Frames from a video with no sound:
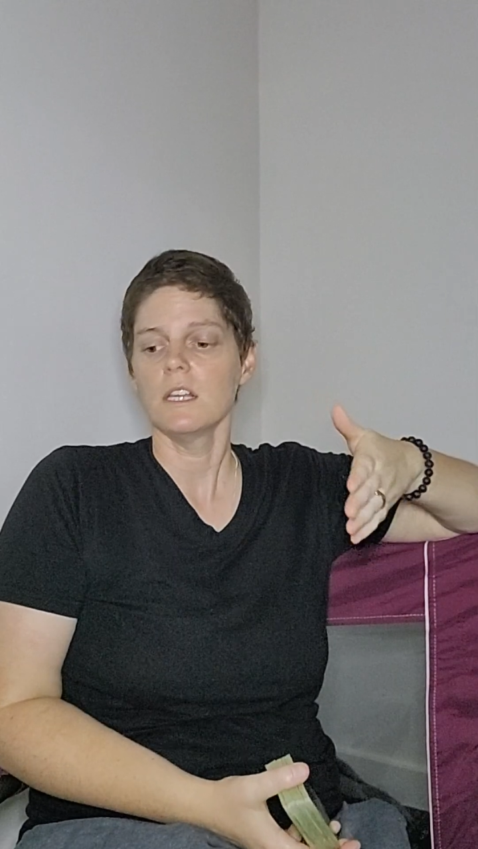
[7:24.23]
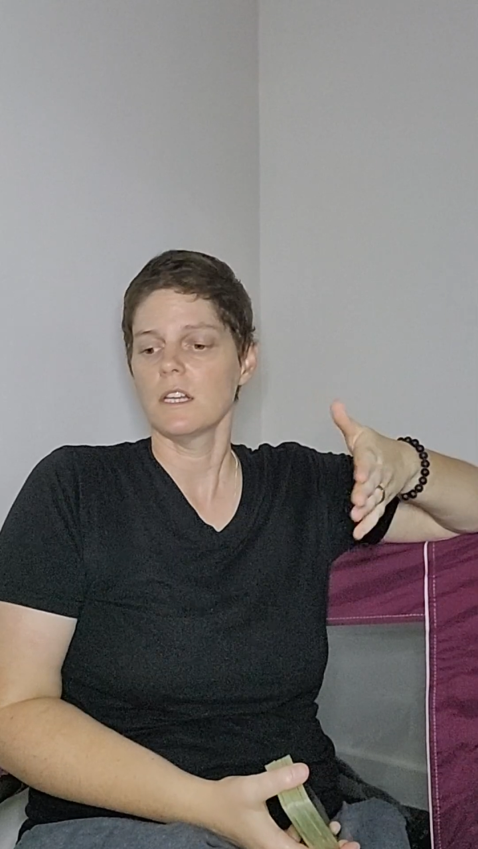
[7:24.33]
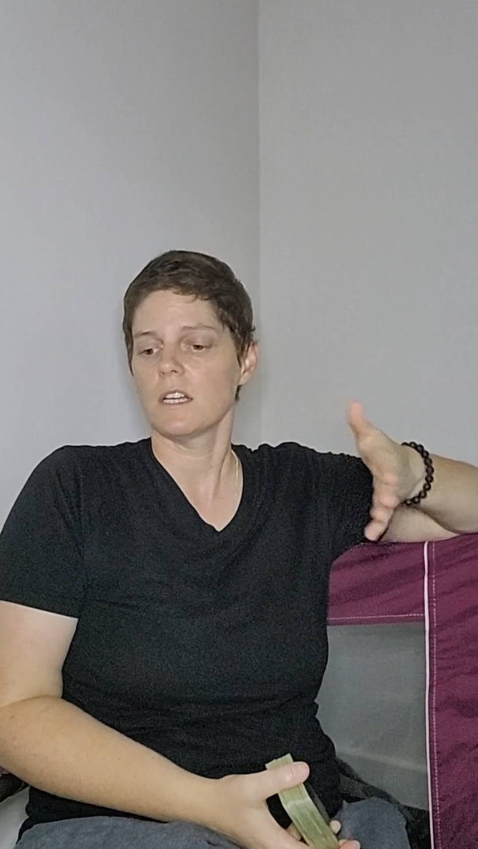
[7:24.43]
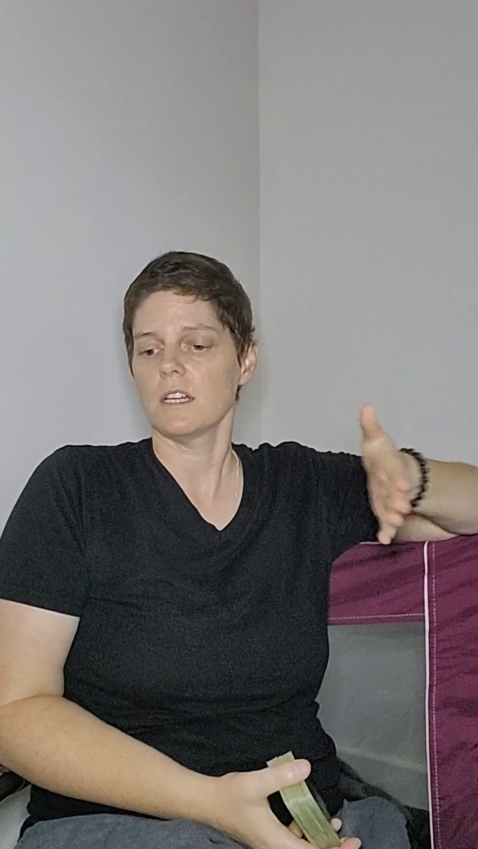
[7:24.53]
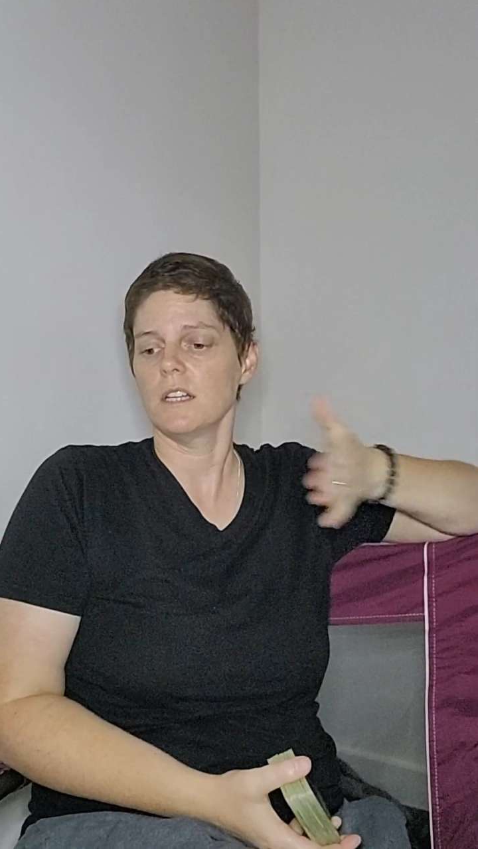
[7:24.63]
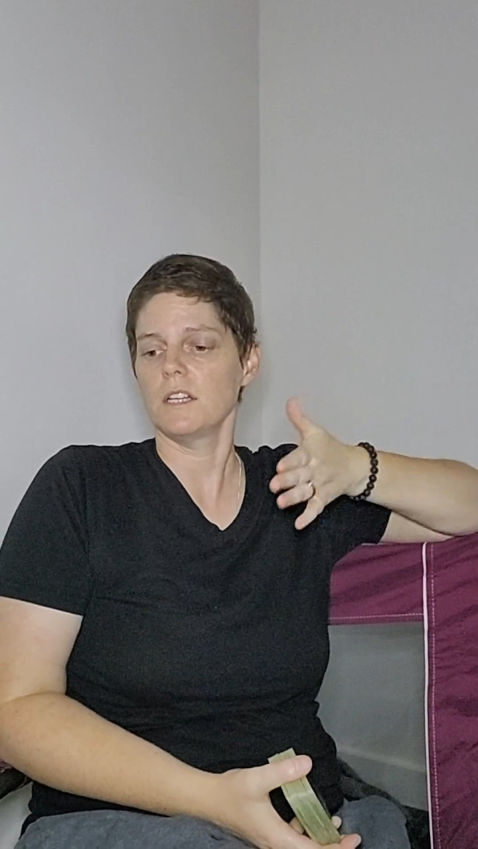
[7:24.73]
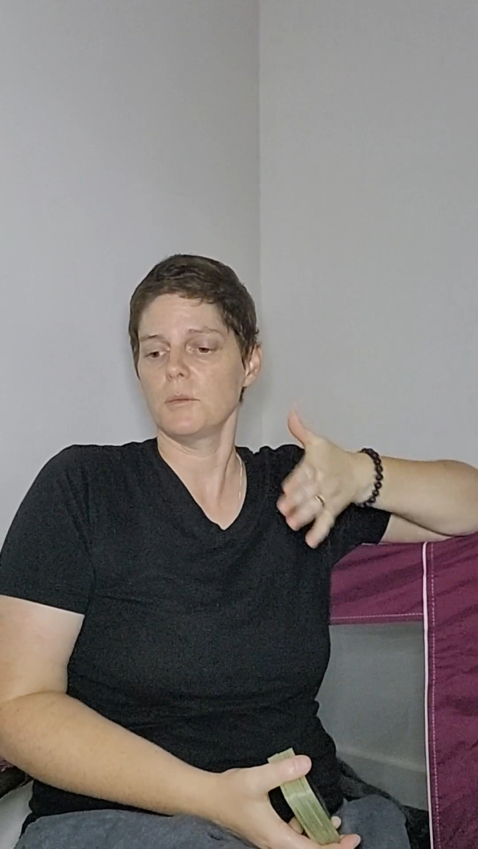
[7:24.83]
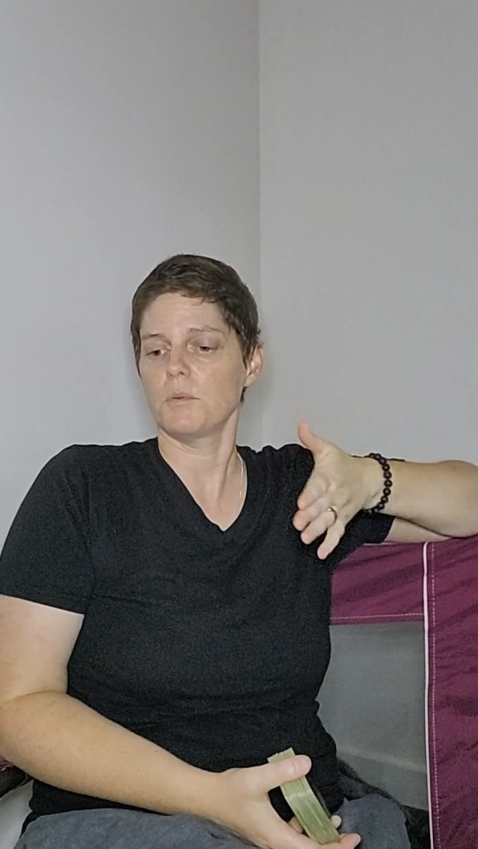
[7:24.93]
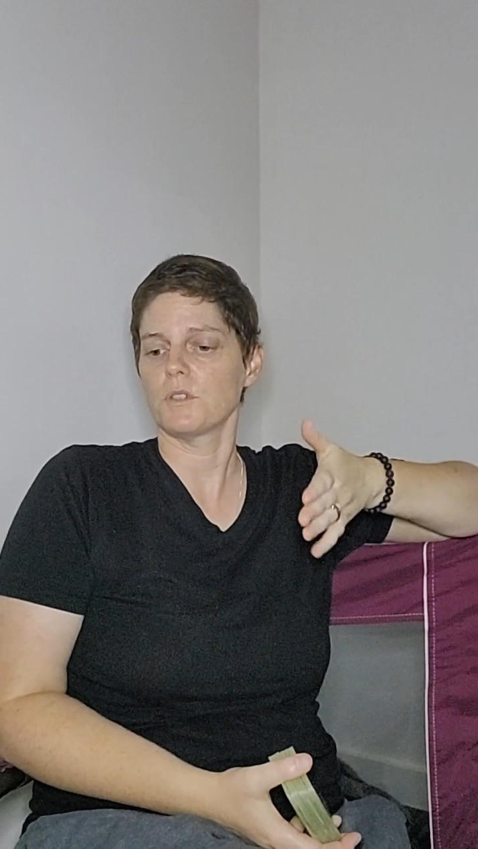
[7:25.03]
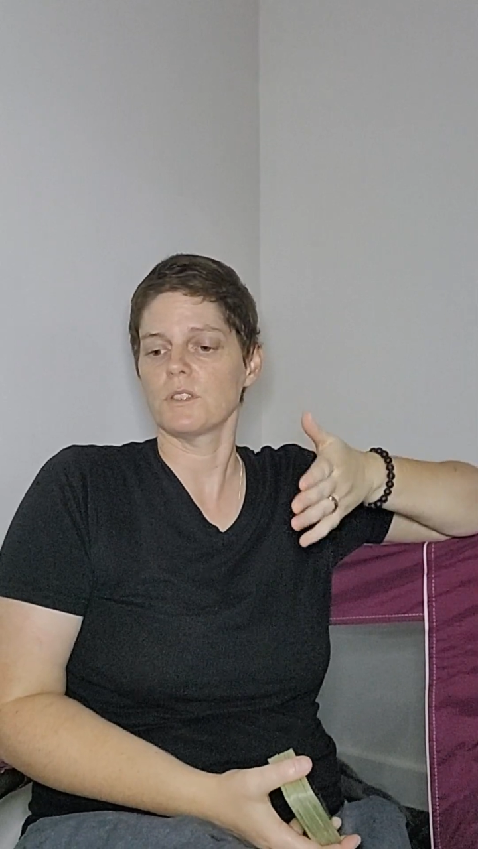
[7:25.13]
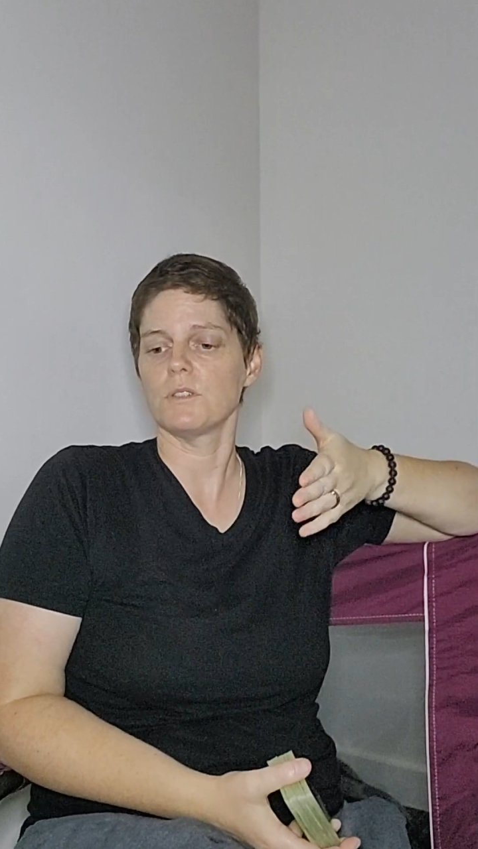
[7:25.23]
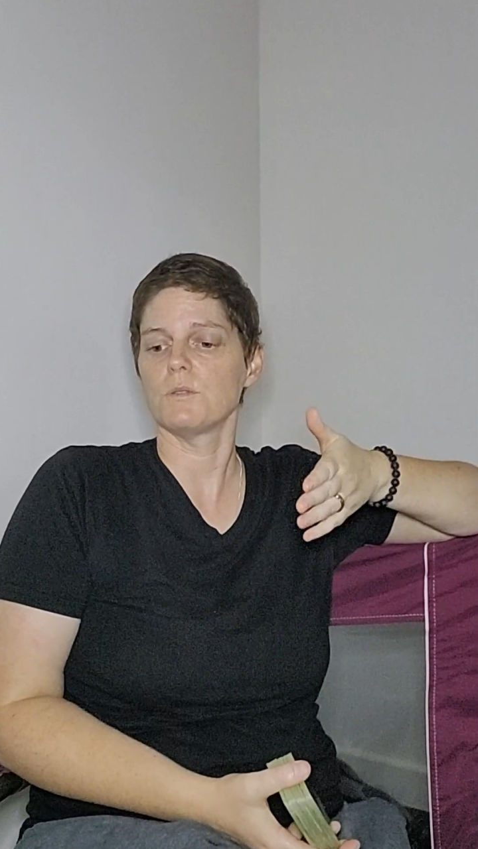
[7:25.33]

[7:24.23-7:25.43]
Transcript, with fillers: uh, another person